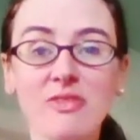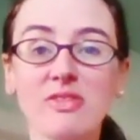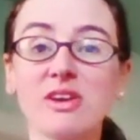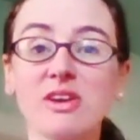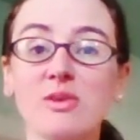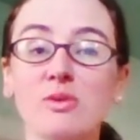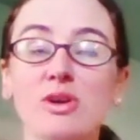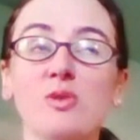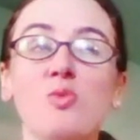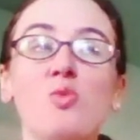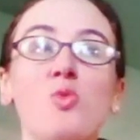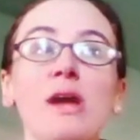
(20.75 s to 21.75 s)
there
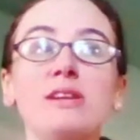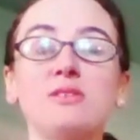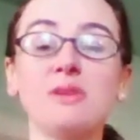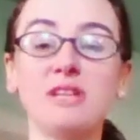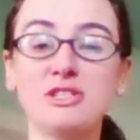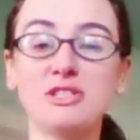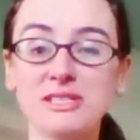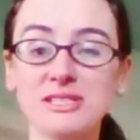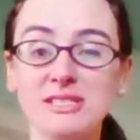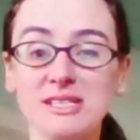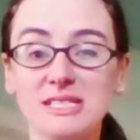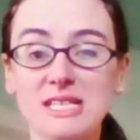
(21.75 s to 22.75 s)
were way too many choices.